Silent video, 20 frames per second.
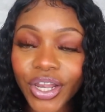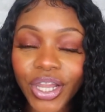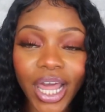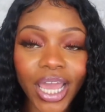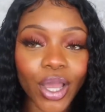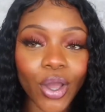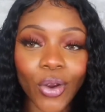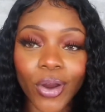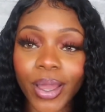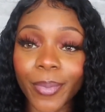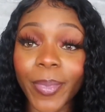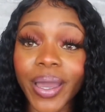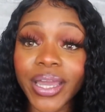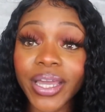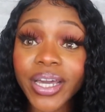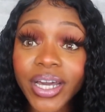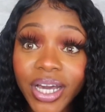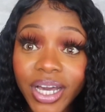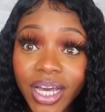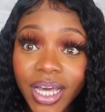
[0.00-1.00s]
Like, or am I
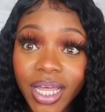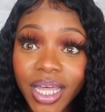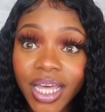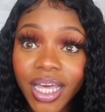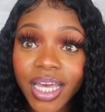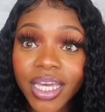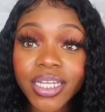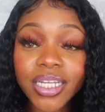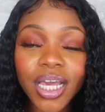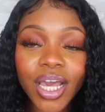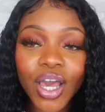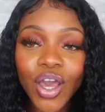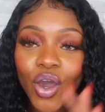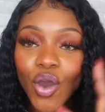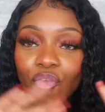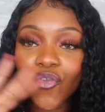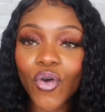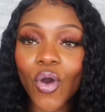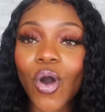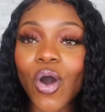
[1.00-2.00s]
good
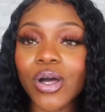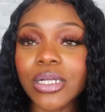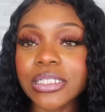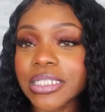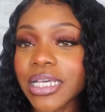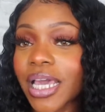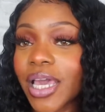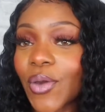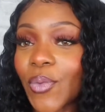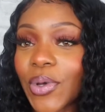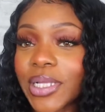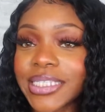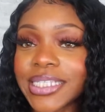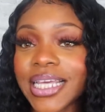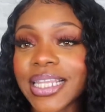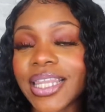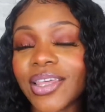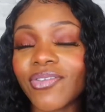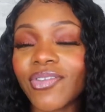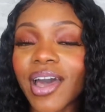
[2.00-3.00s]
for all day once I
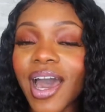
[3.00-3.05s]
leave the